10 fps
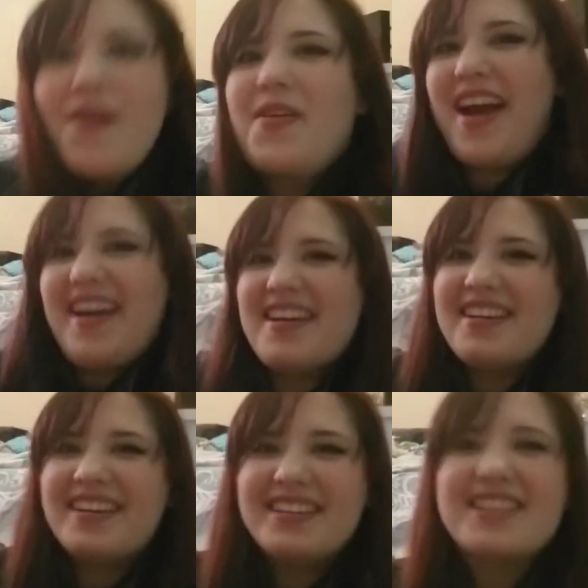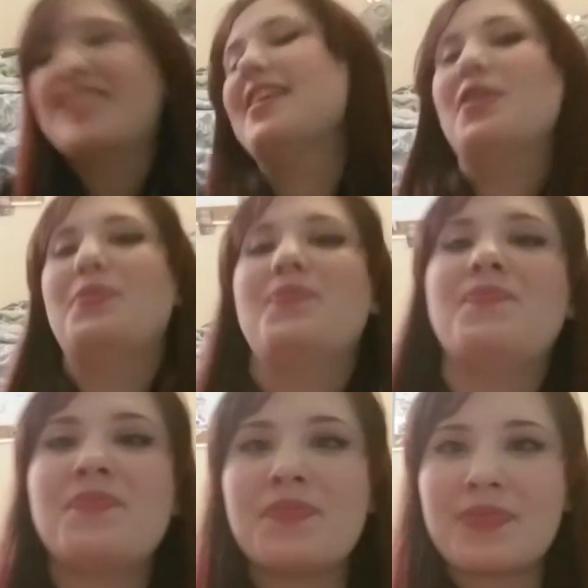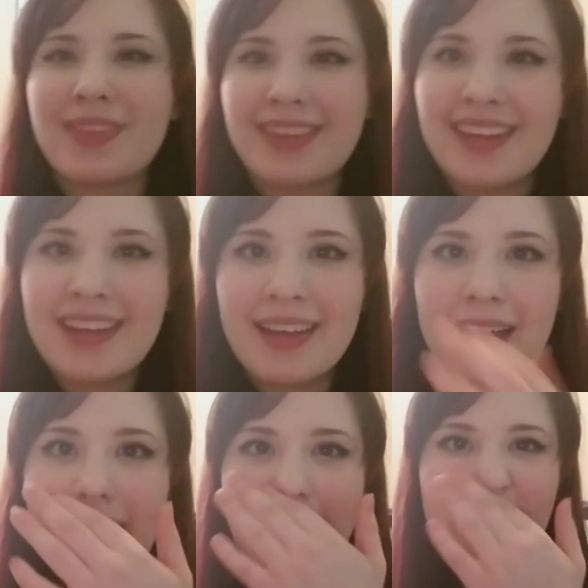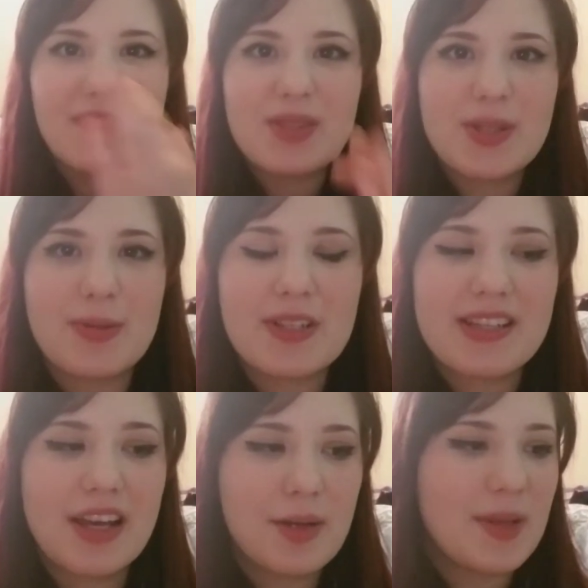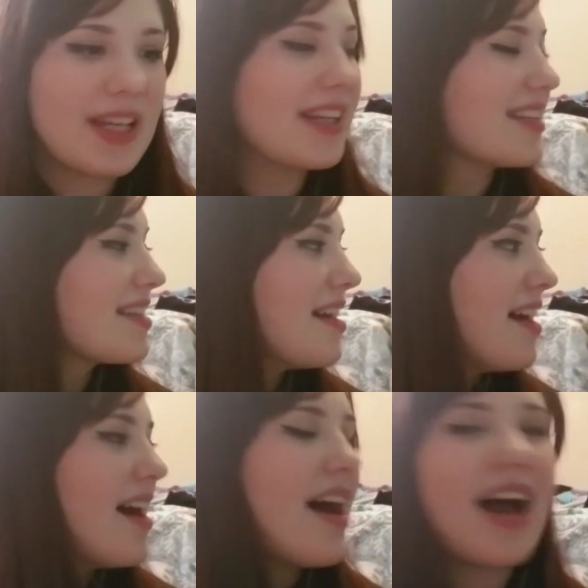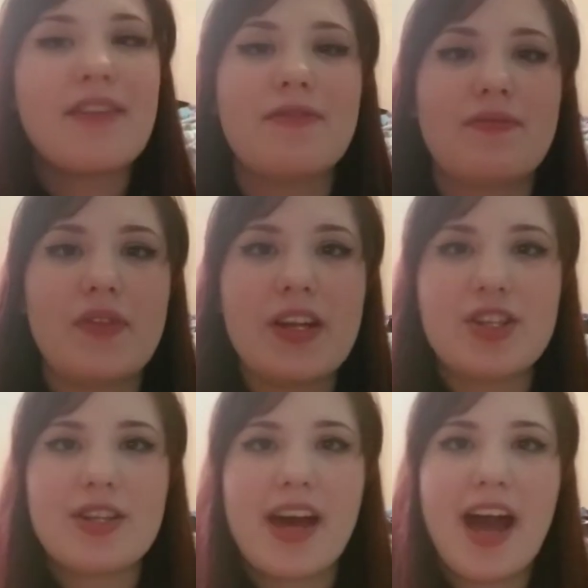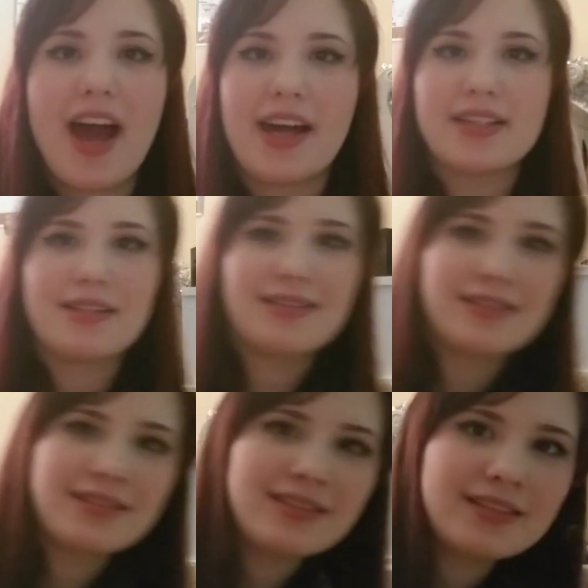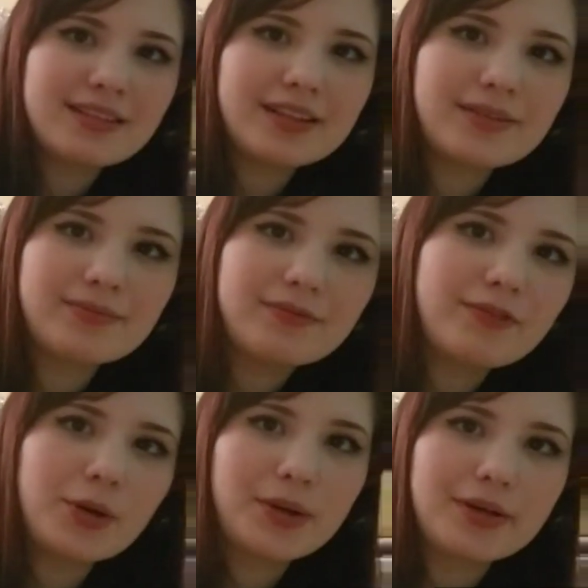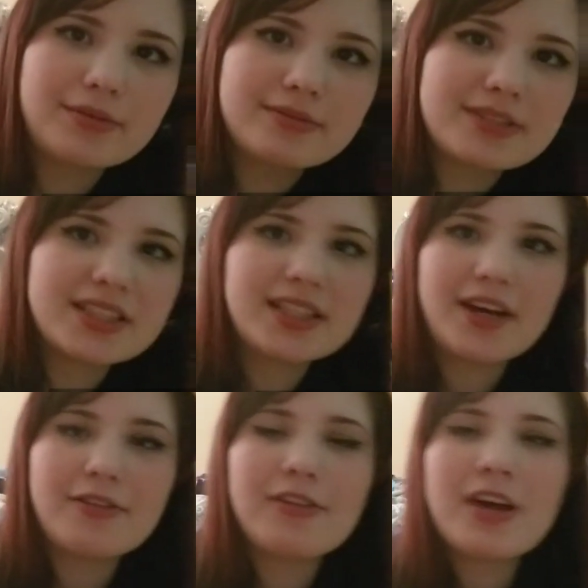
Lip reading: Okay, so I am super excited because I finished the hat photo stuff,